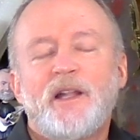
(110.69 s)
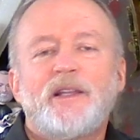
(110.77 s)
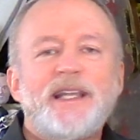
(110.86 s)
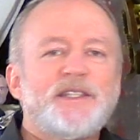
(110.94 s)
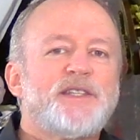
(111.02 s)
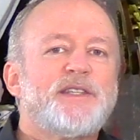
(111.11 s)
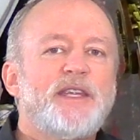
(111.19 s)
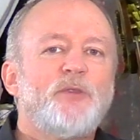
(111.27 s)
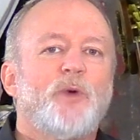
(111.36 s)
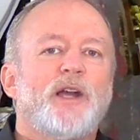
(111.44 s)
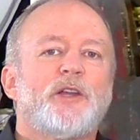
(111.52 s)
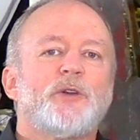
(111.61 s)
Let's see
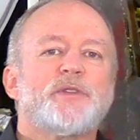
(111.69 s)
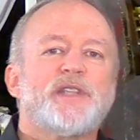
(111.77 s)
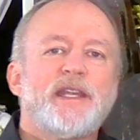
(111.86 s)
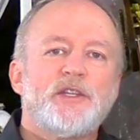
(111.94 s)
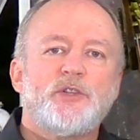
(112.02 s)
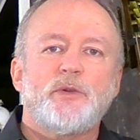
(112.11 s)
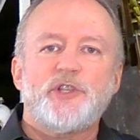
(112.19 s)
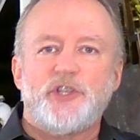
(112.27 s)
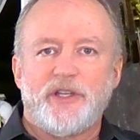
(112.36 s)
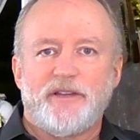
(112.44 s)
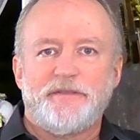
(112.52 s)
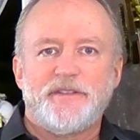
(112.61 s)
what goes into a
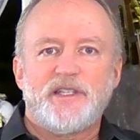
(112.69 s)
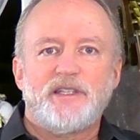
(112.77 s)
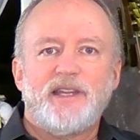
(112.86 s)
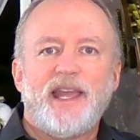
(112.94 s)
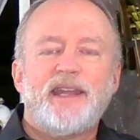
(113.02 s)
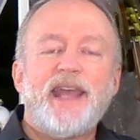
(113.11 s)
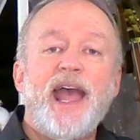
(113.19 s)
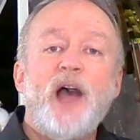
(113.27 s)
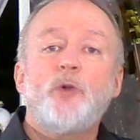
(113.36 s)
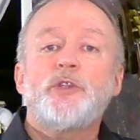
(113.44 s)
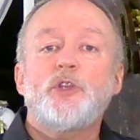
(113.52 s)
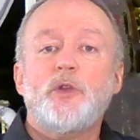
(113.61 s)
shift and
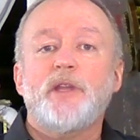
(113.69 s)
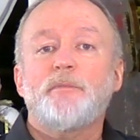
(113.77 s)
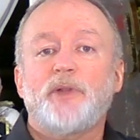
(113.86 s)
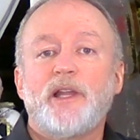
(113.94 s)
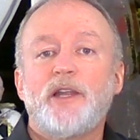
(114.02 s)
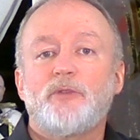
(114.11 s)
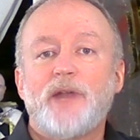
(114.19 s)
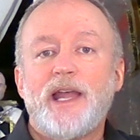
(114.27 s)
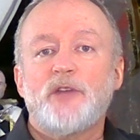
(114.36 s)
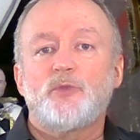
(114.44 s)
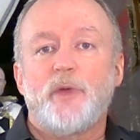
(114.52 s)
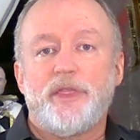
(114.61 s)
how you can play
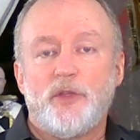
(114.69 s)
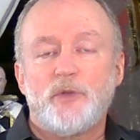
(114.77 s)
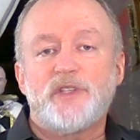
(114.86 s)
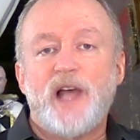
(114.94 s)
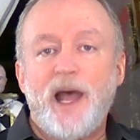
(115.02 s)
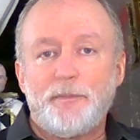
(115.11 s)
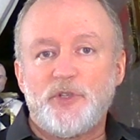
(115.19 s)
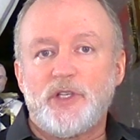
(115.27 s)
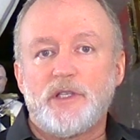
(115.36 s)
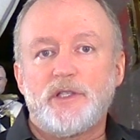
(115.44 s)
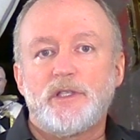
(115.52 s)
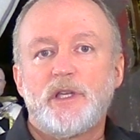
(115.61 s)
around with those
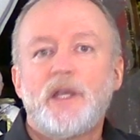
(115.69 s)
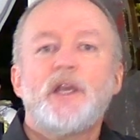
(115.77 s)
options